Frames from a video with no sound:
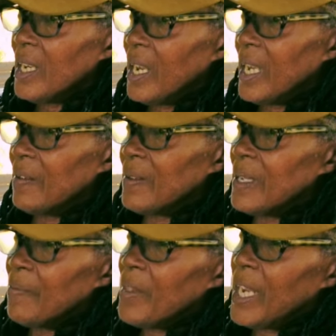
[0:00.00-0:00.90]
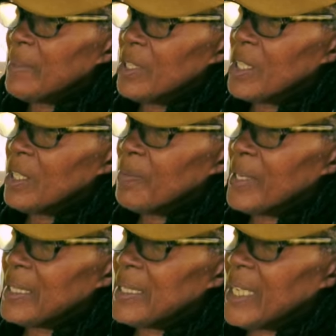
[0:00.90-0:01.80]
And they asked me to do a
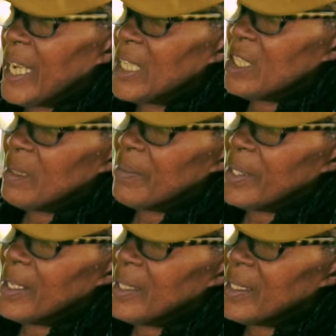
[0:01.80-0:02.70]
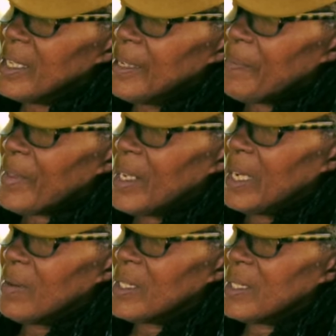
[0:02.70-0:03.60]
presentation because
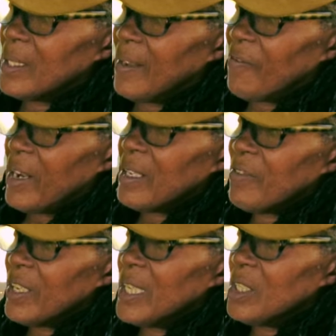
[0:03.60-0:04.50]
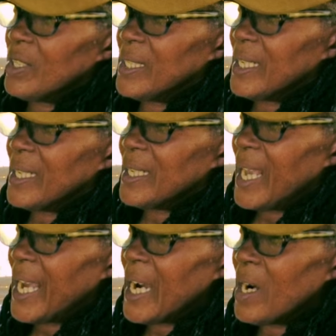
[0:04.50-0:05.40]
they found it very interesting, and
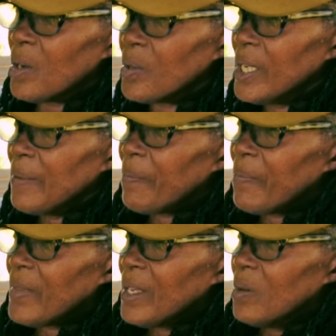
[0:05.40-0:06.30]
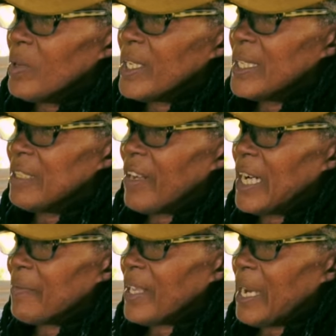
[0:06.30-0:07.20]
how we could
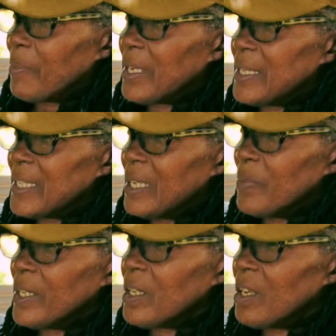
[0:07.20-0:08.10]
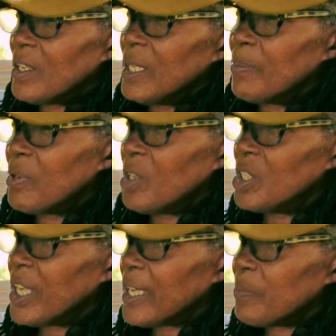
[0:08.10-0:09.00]
develop that, because there'd been gardening
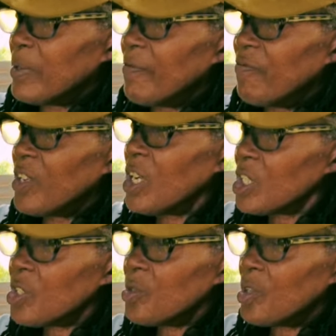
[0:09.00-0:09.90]
projects, but virtual